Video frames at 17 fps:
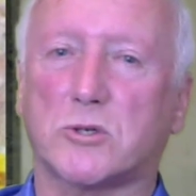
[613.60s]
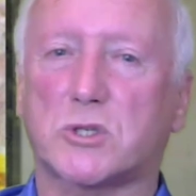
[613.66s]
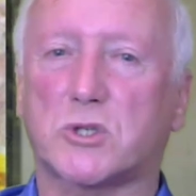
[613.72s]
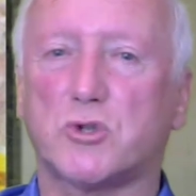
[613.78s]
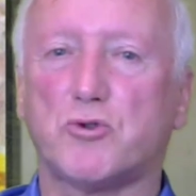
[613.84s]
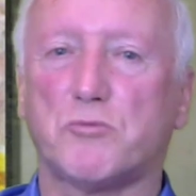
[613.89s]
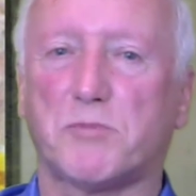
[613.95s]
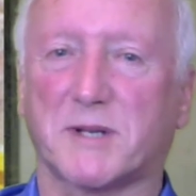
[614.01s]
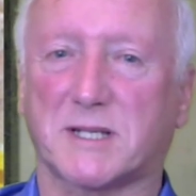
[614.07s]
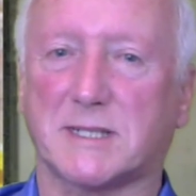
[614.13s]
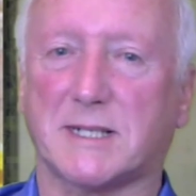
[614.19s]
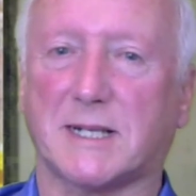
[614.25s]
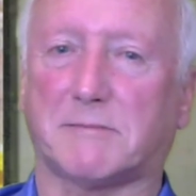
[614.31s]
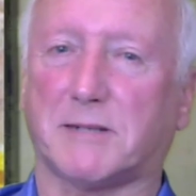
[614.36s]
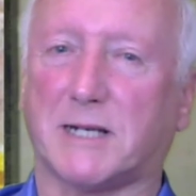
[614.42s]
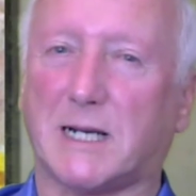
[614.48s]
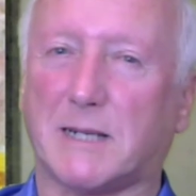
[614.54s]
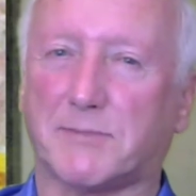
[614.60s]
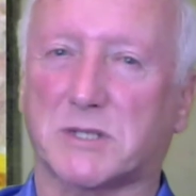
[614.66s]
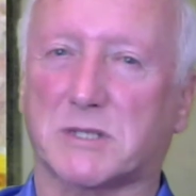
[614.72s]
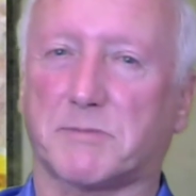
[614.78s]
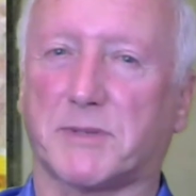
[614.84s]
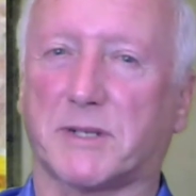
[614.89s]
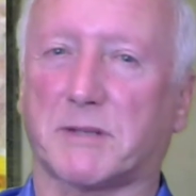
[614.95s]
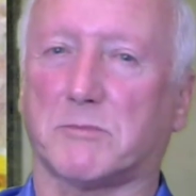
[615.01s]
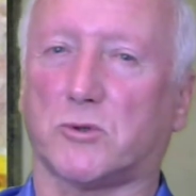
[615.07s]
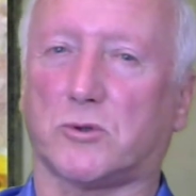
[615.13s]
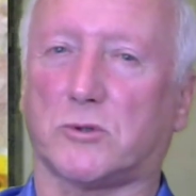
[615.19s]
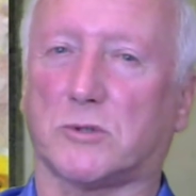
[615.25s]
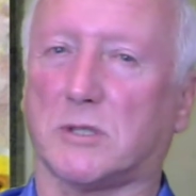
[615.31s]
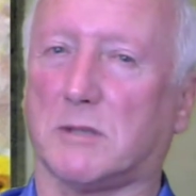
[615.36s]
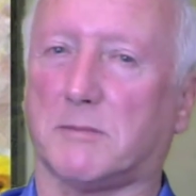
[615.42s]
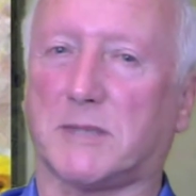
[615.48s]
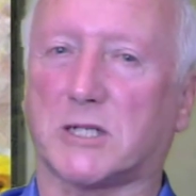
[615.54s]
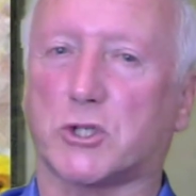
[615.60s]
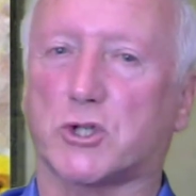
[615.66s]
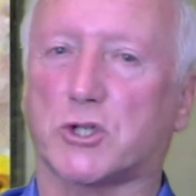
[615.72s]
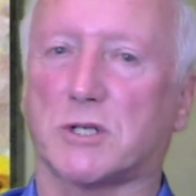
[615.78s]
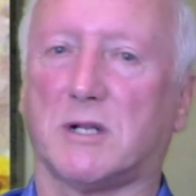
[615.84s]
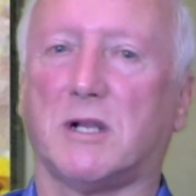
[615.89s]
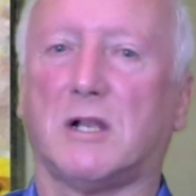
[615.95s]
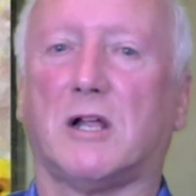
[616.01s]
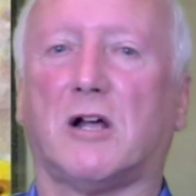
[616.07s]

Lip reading: or 2%, perhaps a bit more, not much,